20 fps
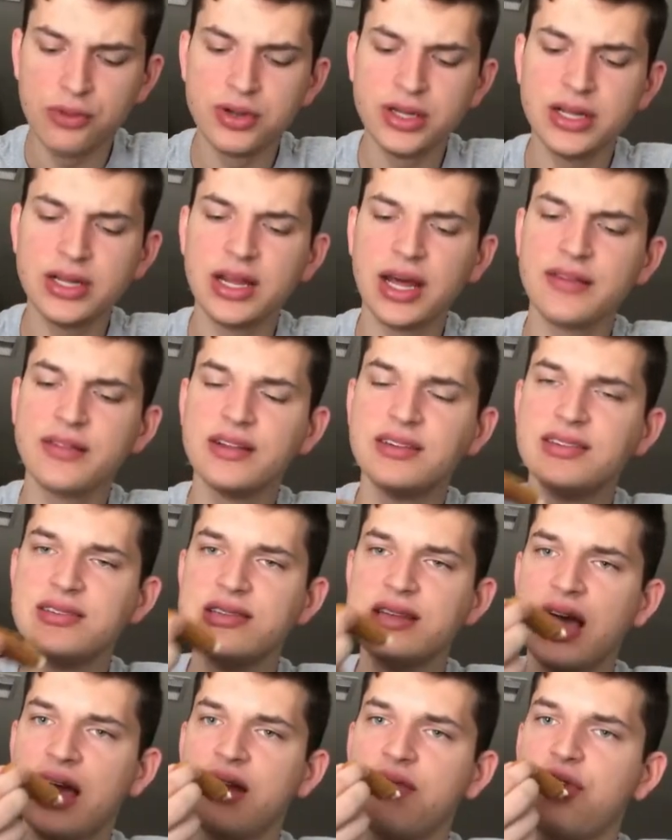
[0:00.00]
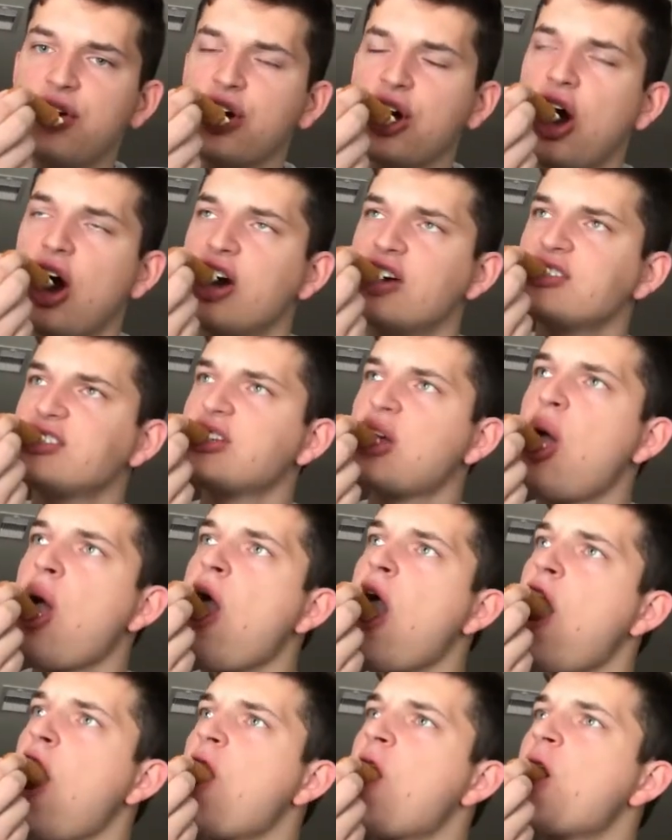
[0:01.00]
I really like the design of their cars.
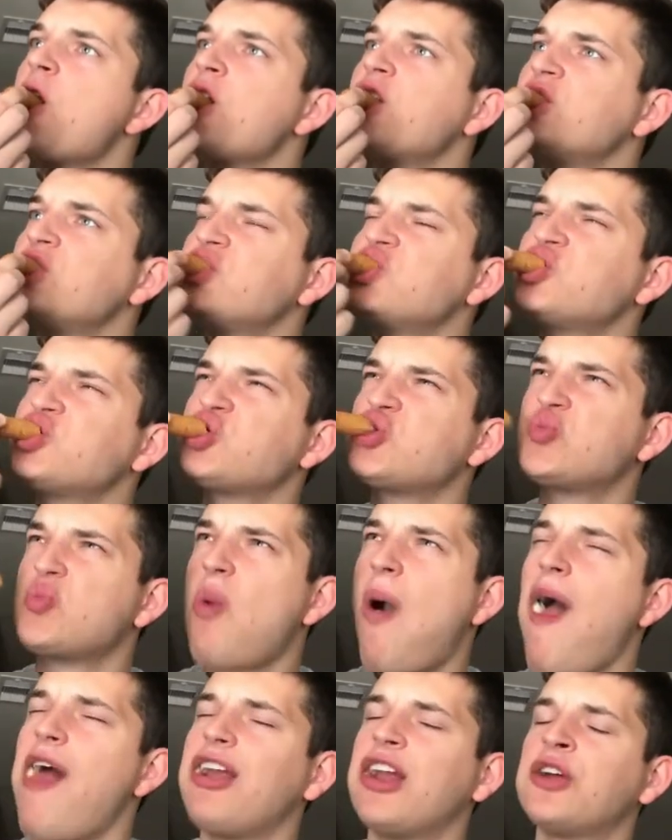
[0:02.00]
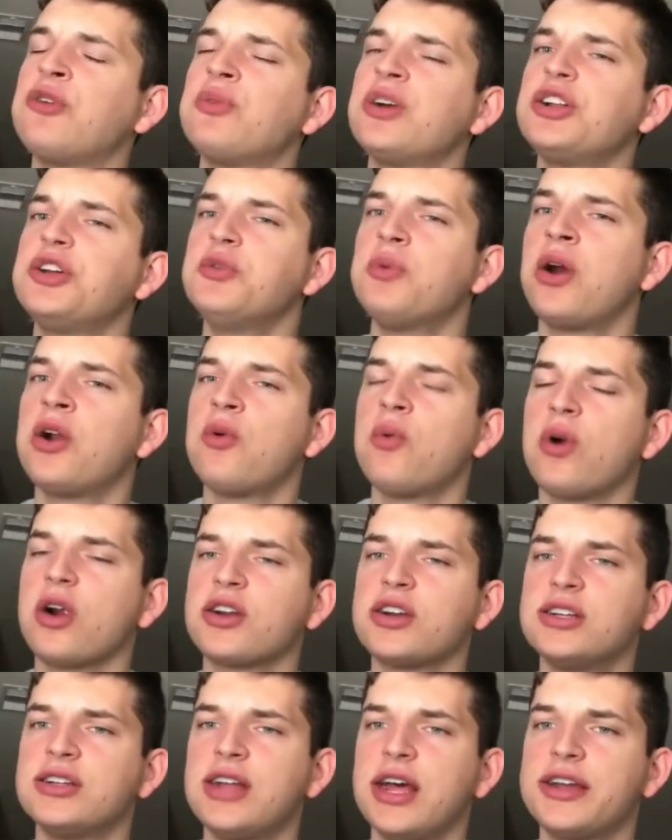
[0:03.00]
And I really want to
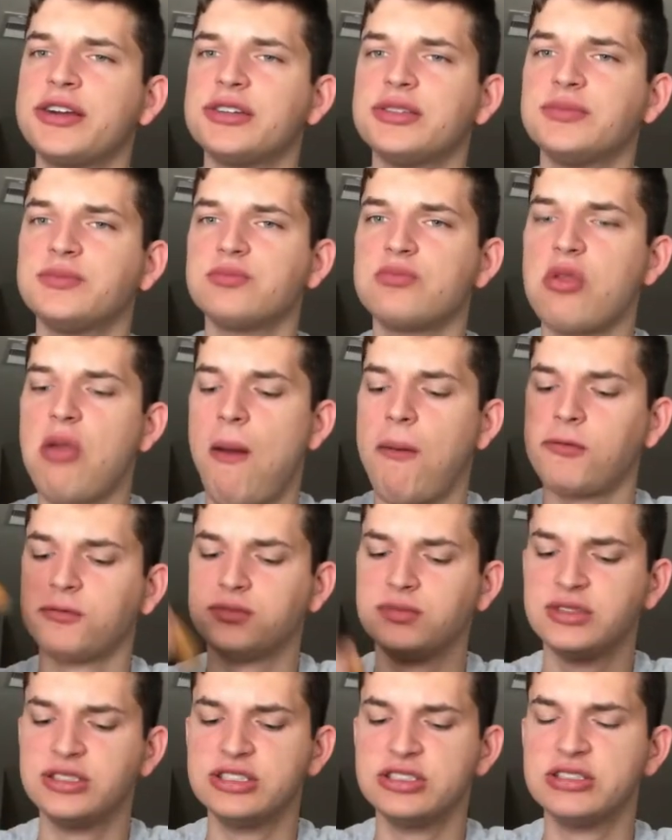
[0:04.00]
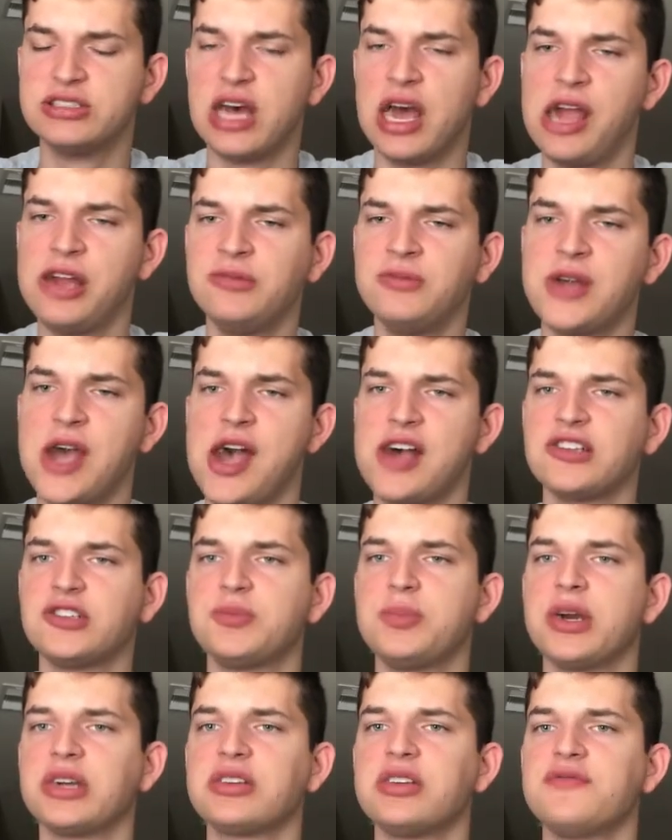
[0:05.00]
work in like design
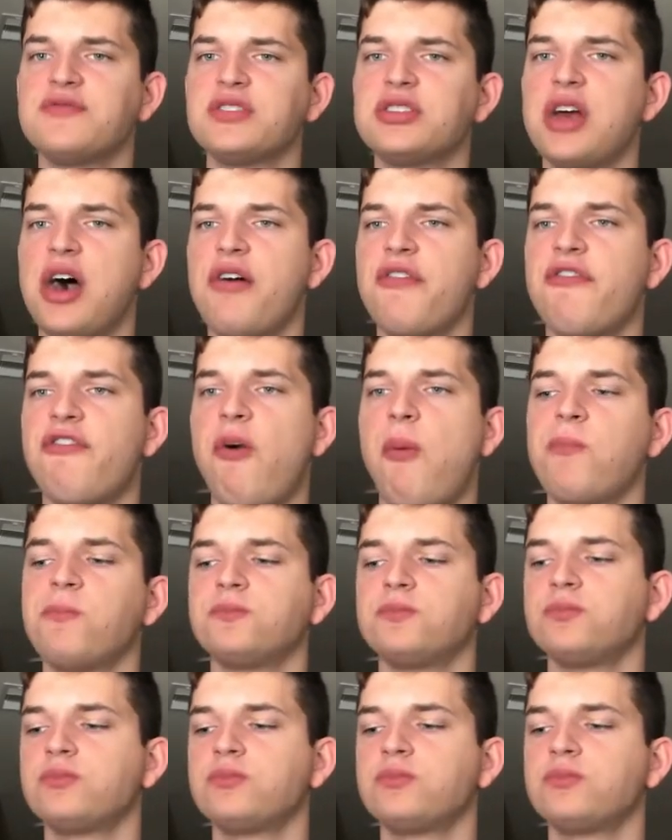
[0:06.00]
aspect of stuff.